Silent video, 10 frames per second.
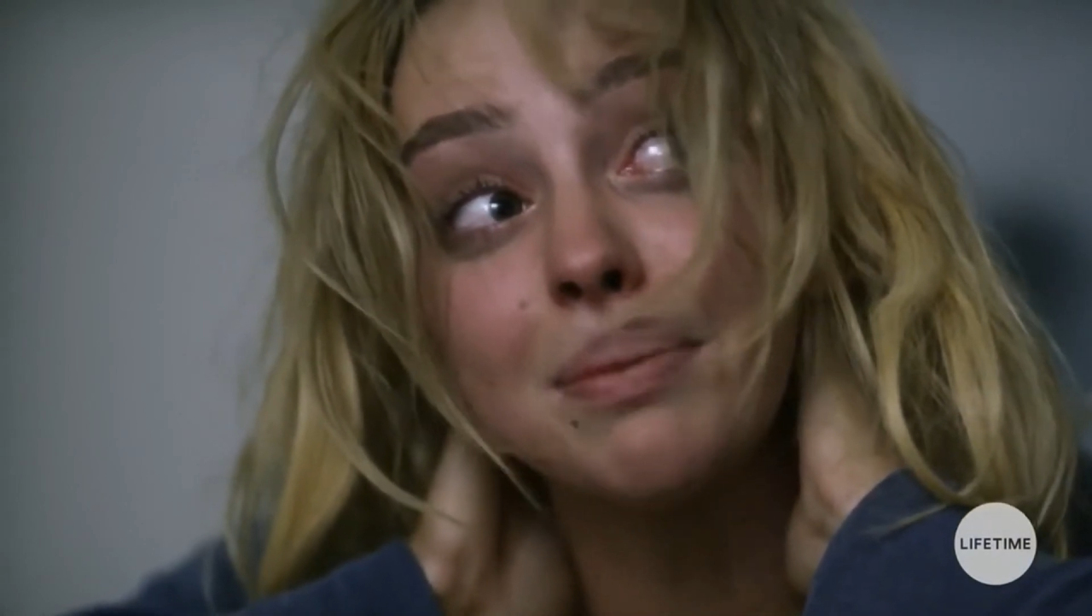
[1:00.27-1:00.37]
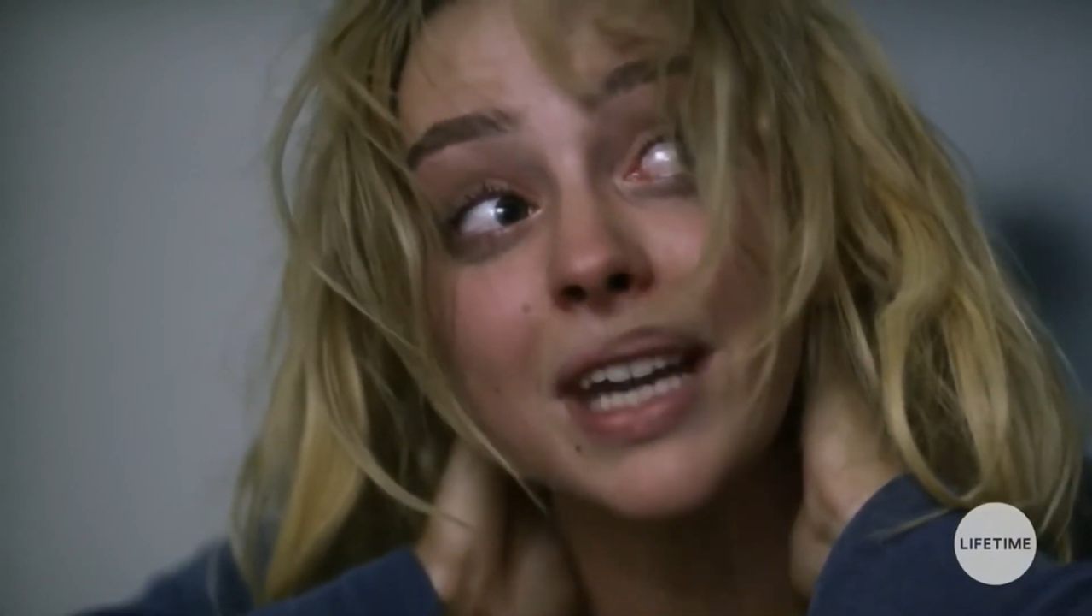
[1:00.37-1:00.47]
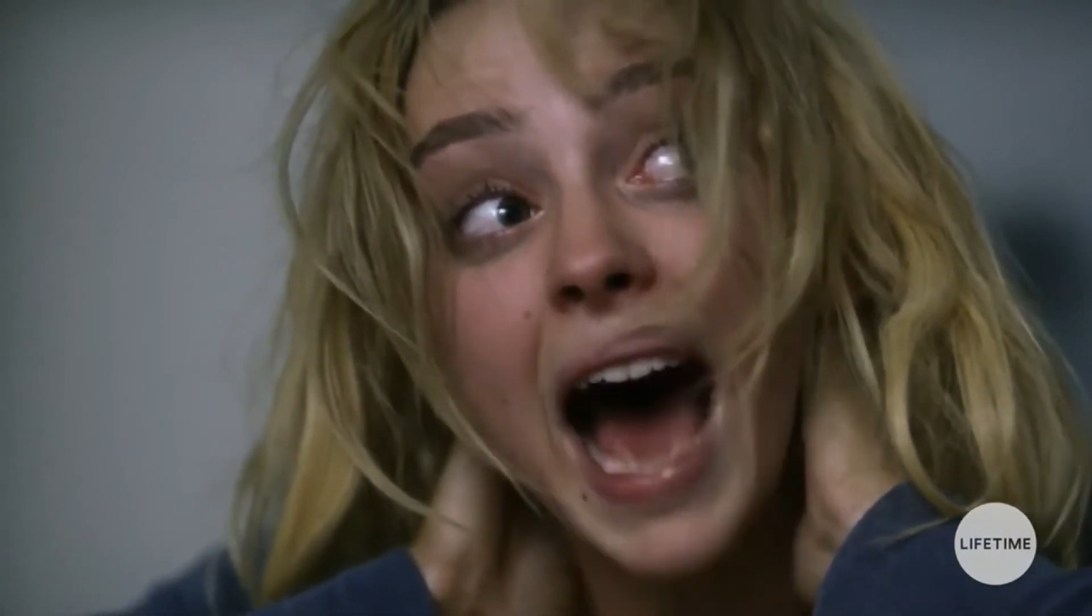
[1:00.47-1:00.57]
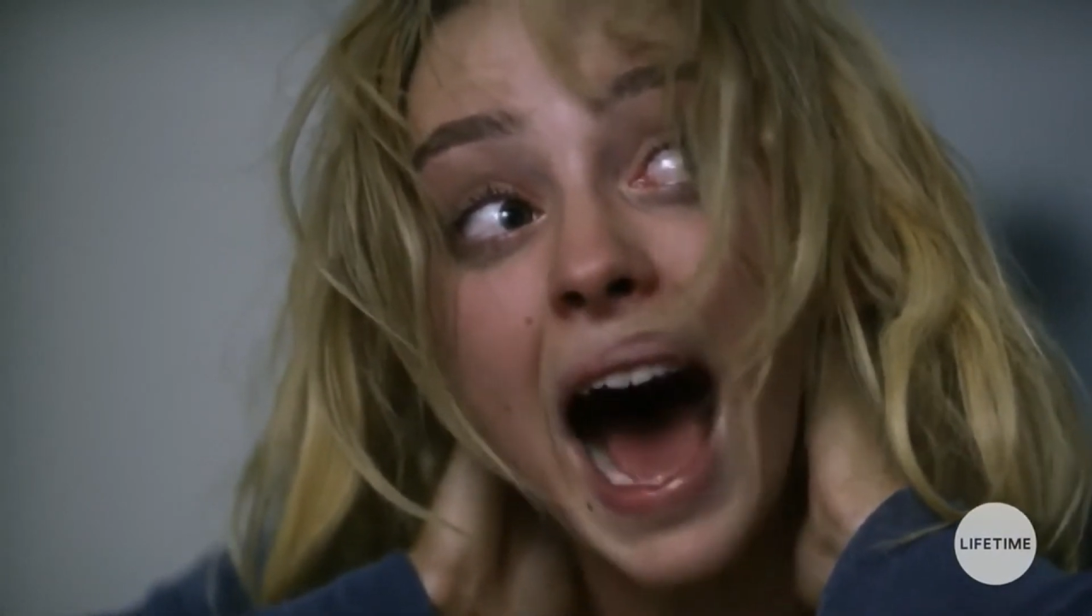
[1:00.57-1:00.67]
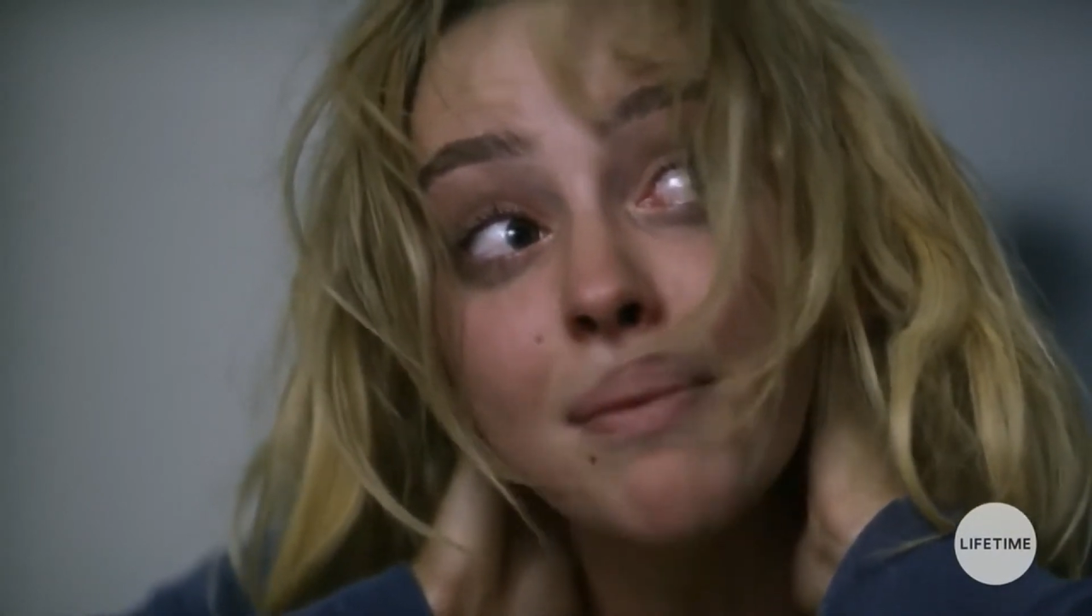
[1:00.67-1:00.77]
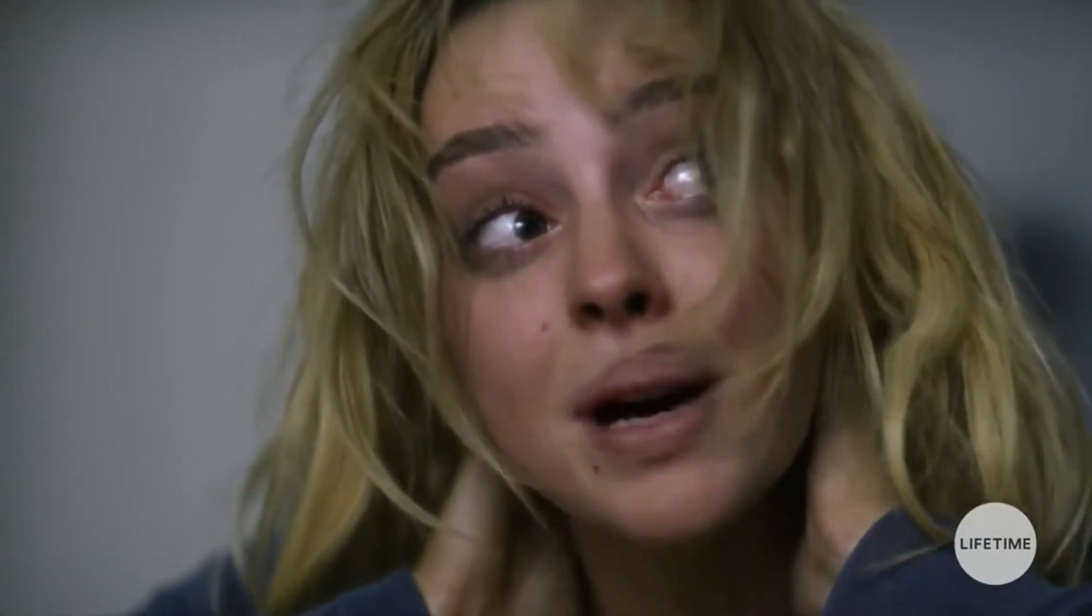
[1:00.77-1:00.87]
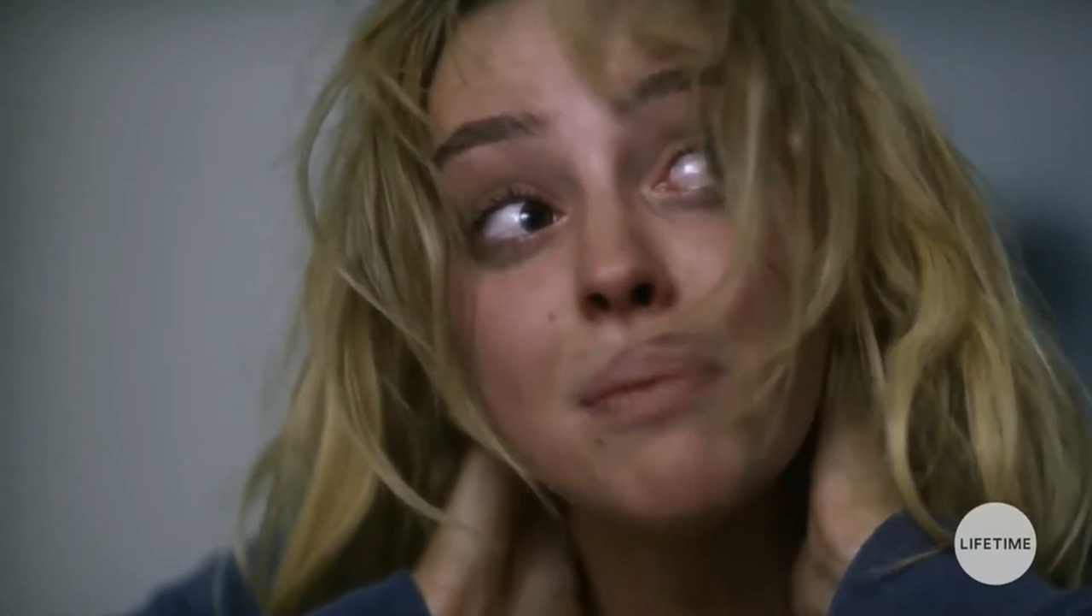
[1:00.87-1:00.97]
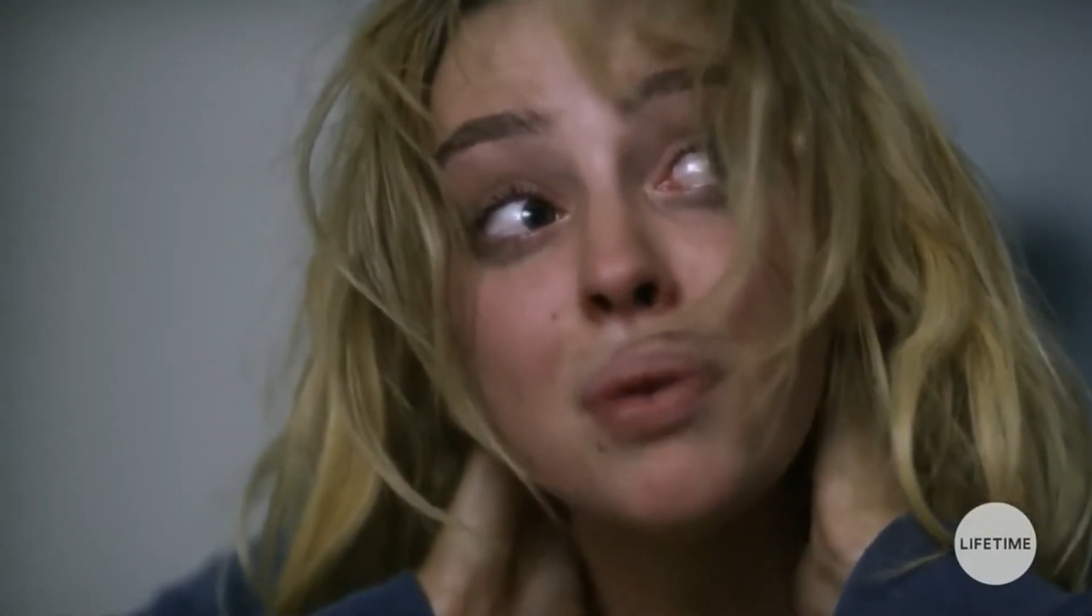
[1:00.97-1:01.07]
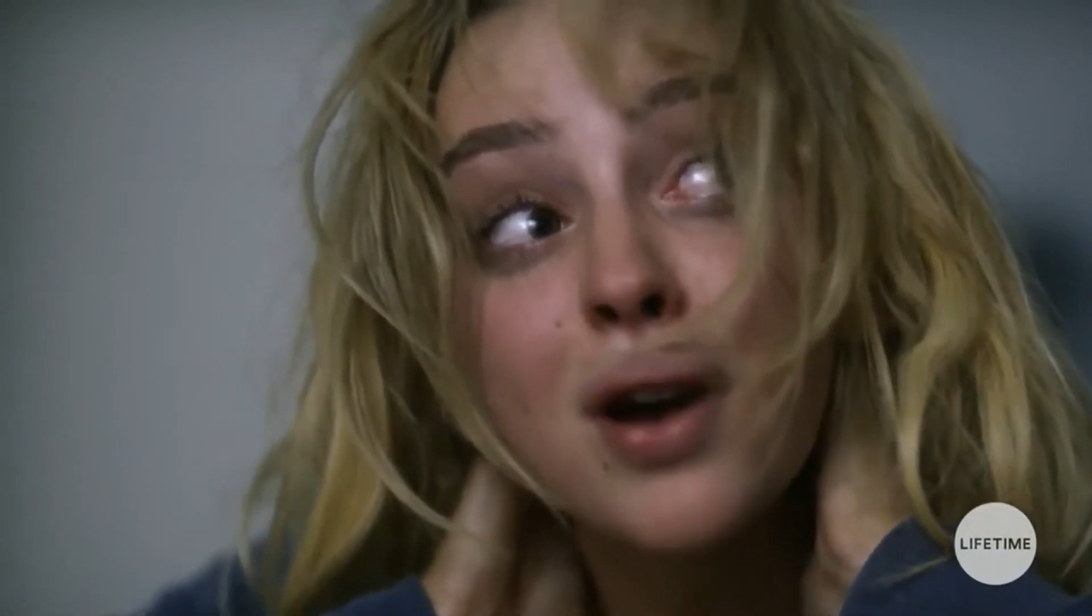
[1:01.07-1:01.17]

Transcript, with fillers: but I'm a